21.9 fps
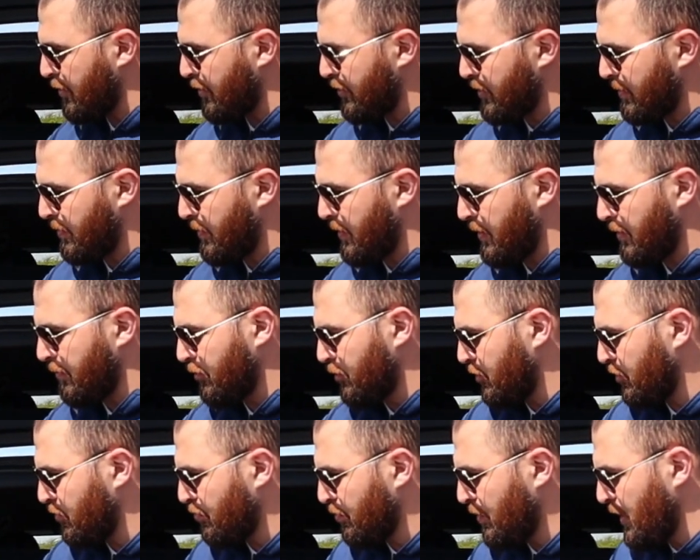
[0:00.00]
or something,
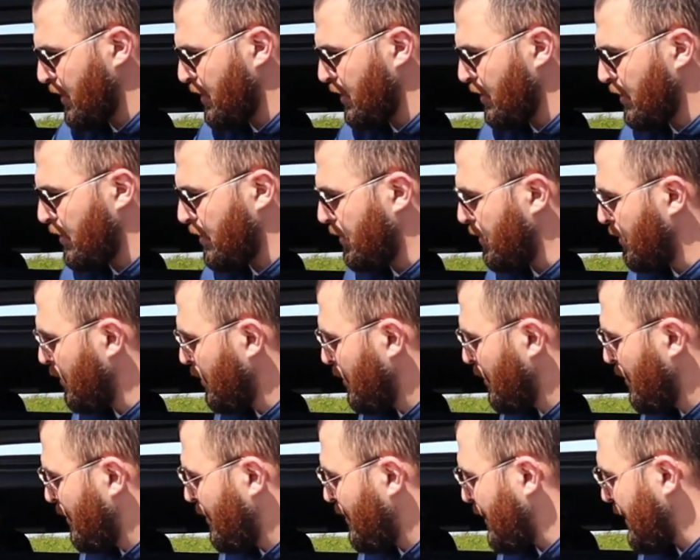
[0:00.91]
which is really cool.
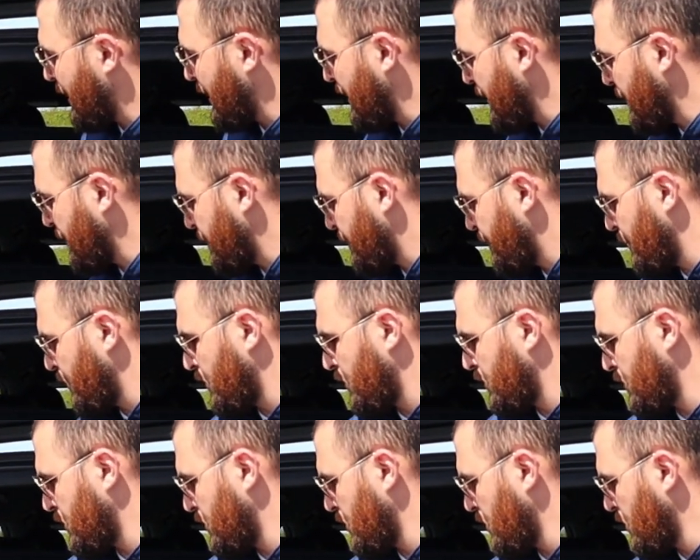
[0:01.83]

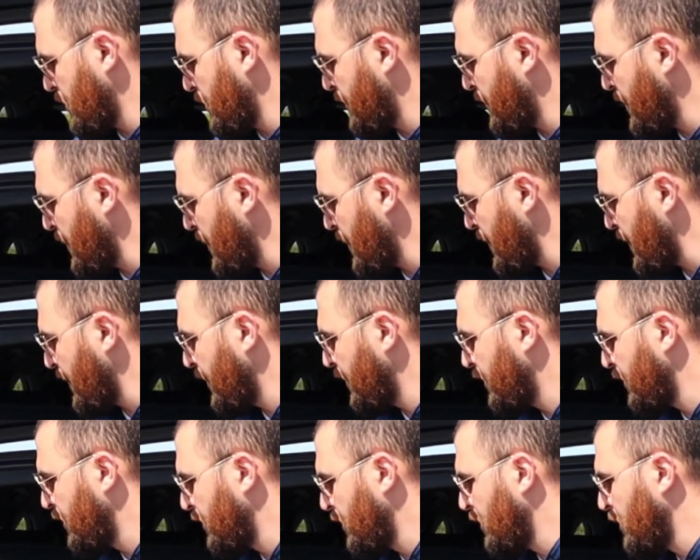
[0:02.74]
On here,
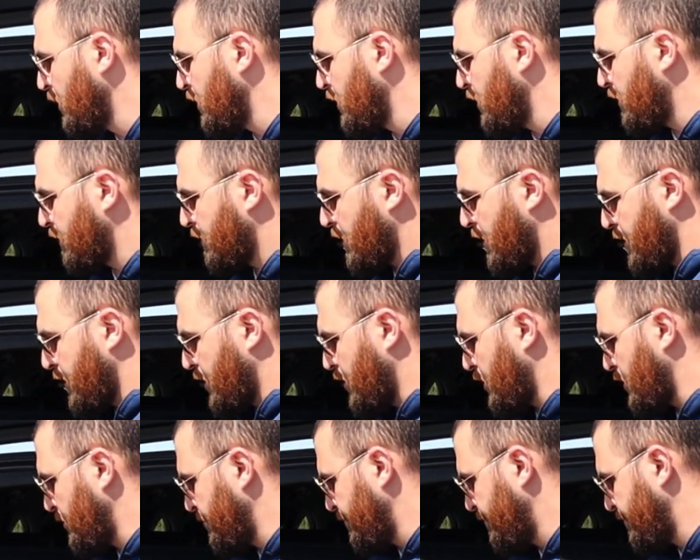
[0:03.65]
you've got
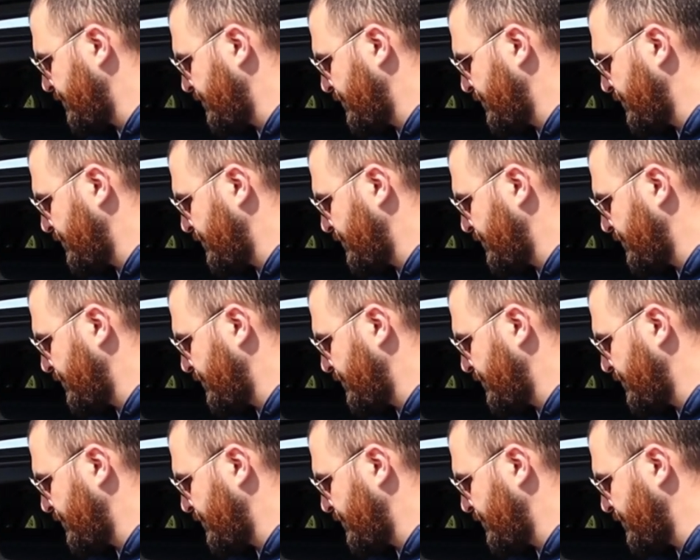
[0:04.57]
your,